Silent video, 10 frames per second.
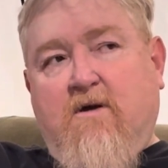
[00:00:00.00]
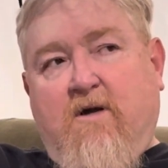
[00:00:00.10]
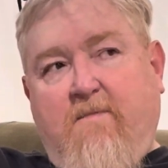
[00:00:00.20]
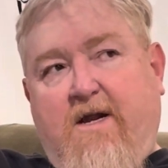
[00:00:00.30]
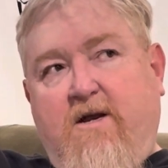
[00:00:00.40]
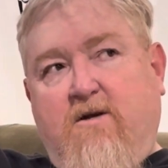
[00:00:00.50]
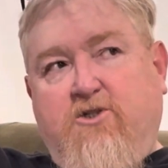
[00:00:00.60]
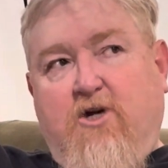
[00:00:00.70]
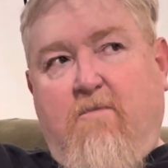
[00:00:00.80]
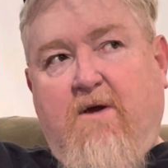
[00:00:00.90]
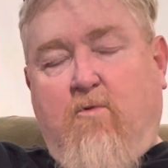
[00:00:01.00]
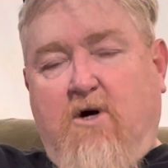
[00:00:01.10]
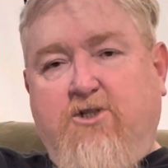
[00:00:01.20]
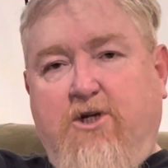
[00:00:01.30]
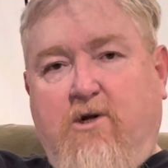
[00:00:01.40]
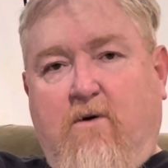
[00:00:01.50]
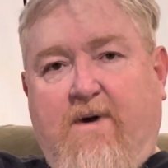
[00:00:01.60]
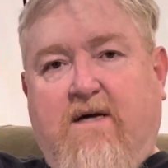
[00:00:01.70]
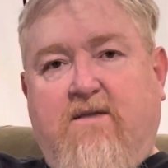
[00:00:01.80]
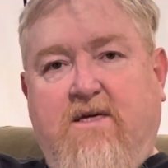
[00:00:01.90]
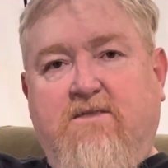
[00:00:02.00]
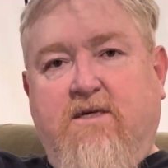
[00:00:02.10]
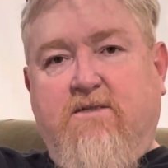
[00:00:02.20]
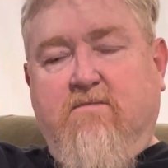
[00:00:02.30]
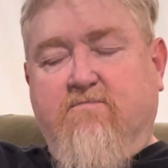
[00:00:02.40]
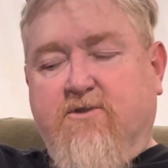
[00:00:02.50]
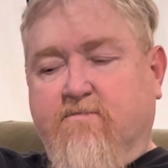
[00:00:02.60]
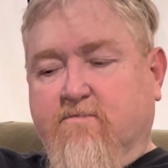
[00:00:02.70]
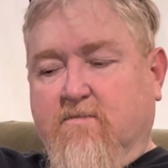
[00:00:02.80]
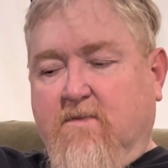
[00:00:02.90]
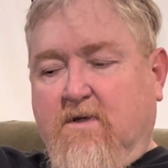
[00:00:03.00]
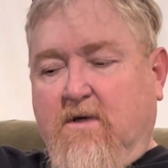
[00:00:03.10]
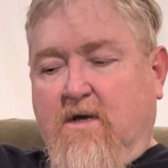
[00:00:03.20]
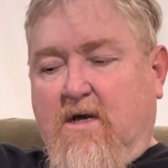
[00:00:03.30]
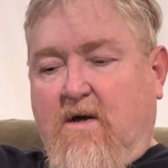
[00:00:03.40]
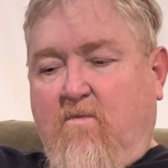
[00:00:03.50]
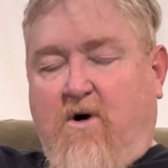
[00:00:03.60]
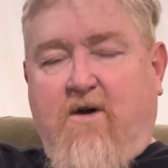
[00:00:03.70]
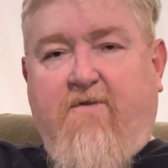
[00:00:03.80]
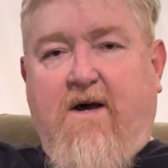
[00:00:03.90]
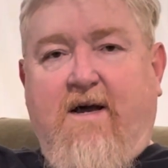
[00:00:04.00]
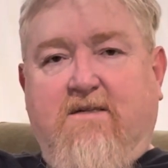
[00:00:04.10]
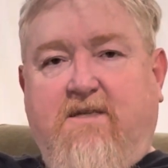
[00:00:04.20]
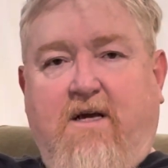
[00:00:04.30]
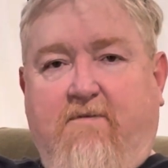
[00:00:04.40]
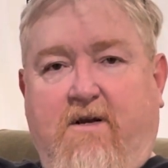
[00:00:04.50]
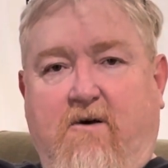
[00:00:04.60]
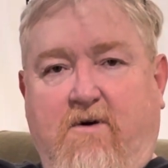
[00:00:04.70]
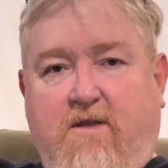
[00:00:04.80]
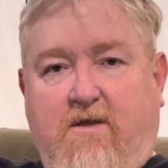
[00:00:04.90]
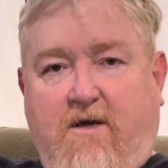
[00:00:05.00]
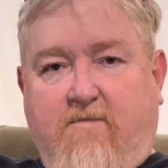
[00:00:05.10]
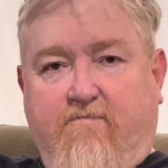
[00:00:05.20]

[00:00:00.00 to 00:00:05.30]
come down here and show me what you know about these systems. Well, to find out, Steve didn't know anything.